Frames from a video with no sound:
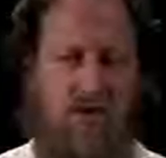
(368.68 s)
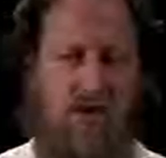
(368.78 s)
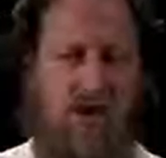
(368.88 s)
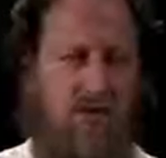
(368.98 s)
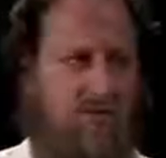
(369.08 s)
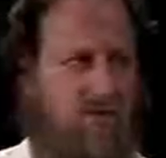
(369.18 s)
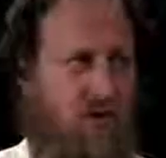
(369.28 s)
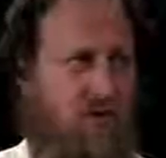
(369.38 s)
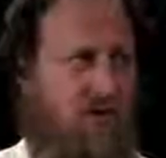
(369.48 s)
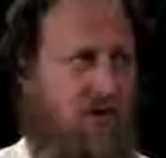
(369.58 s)
is going to claim
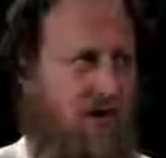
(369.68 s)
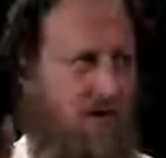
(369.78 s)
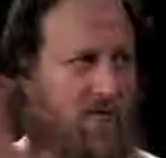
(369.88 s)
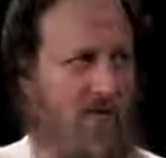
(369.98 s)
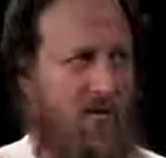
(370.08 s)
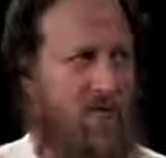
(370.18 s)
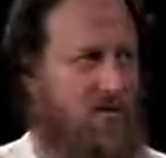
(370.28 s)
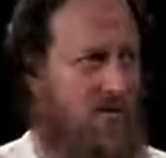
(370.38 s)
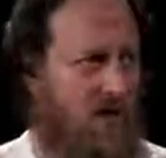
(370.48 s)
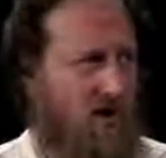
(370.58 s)
this, one is going to claim that,
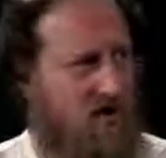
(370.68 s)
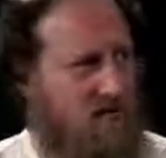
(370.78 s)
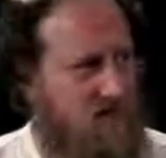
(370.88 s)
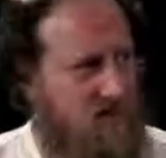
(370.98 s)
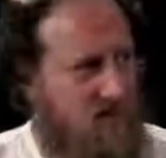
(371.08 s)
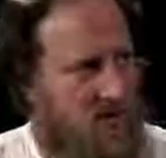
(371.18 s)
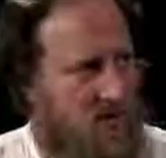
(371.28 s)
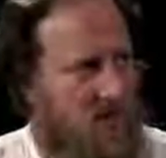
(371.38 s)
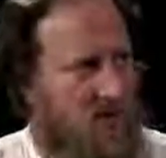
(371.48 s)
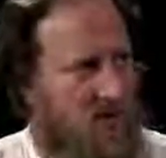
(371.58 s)
one is going to claim this.
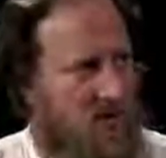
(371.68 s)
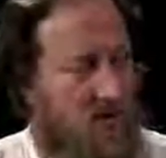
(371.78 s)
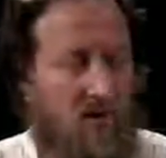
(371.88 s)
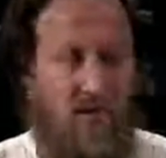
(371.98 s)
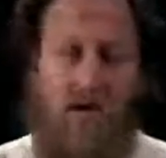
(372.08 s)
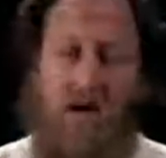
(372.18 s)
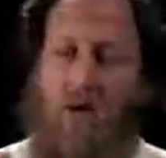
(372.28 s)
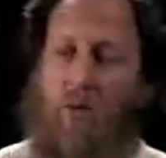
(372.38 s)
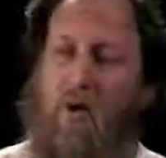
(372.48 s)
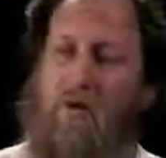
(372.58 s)

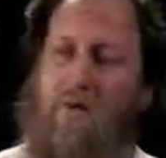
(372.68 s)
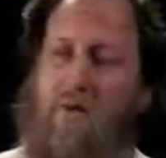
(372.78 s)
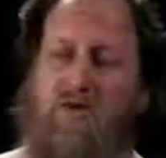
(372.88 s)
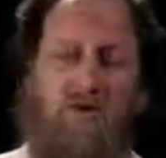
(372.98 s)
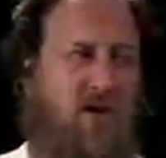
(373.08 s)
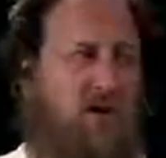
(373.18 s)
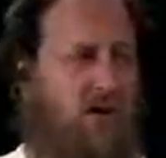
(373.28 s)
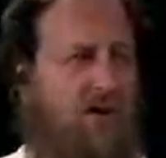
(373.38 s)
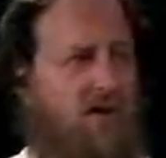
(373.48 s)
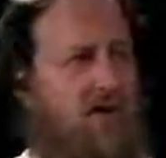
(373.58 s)
And one of those
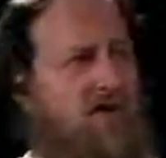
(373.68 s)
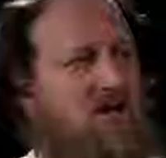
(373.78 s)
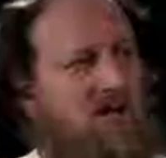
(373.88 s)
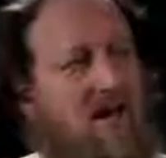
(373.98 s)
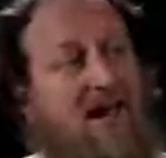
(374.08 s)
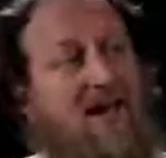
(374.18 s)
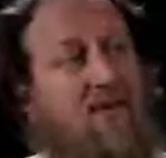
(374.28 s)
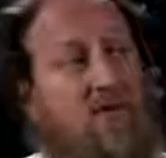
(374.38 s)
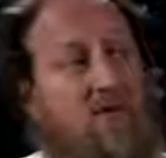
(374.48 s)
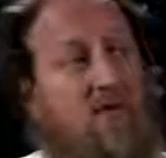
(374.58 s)
people is going to be
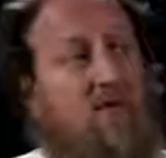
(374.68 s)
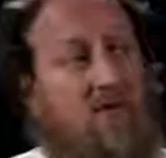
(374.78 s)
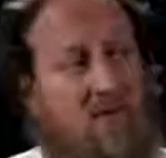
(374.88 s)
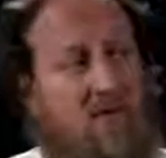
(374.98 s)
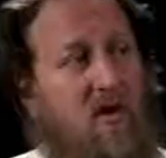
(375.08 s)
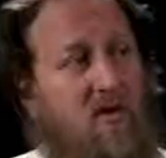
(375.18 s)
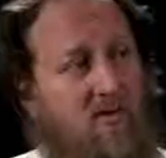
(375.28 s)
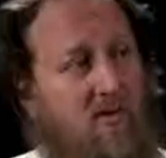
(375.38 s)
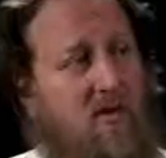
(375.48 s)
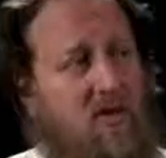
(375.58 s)
able to give you the right
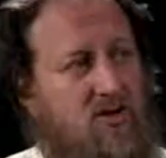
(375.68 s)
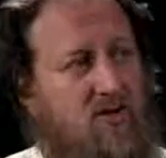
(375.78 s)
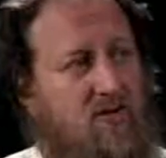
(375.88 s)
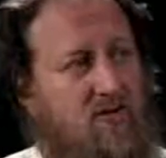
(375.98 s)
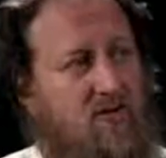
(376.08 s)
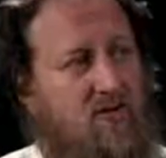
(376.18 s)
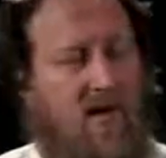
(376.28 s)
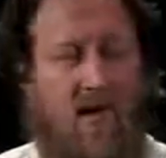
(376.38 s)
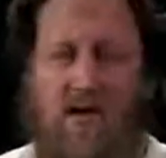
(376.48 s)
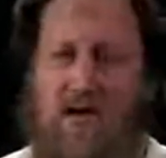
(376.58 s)
information.
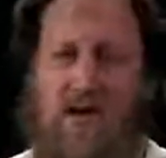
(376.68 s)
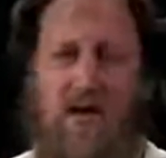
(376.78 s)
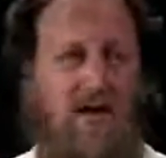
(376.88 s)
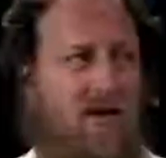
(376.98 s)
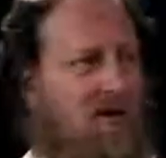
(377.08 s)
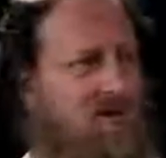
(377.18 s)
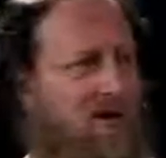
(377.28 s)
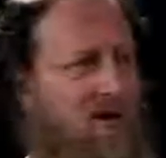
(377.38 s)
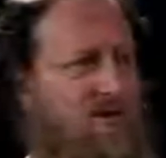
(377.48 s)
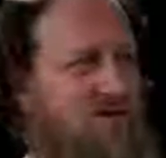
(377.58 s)
Again, it goes
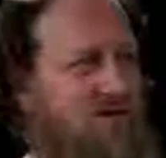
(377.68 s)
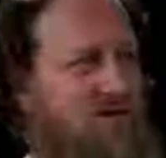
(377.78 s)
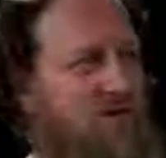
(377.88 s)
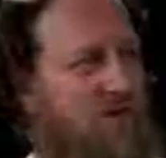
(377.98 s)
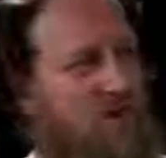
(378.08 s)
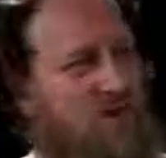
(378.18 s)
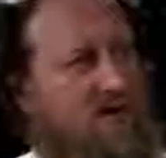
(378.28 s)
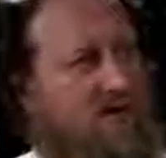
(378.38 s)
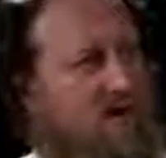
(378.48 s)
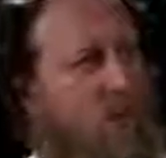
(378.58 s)
back to what we
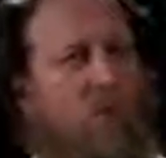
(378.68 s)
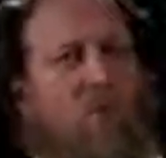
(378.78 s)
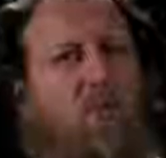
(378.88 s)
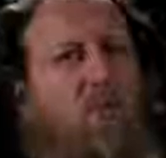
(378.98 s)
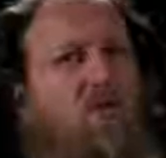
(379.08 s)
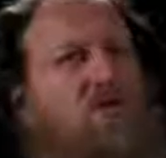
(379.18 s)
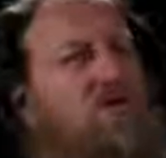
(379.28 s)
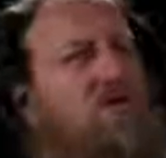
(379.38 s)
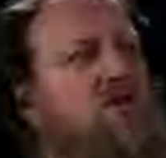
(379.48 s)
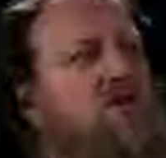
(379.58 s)
discussed. What
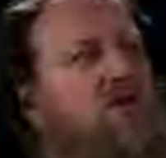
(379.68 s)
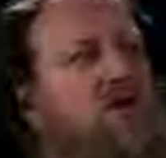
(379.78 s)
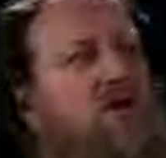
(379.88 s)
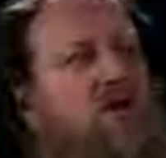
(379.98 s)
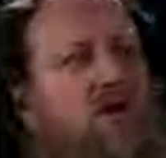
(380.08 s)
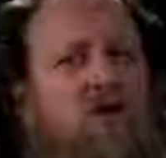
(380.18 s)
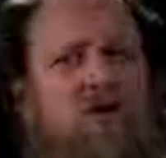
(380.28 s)
process are you going to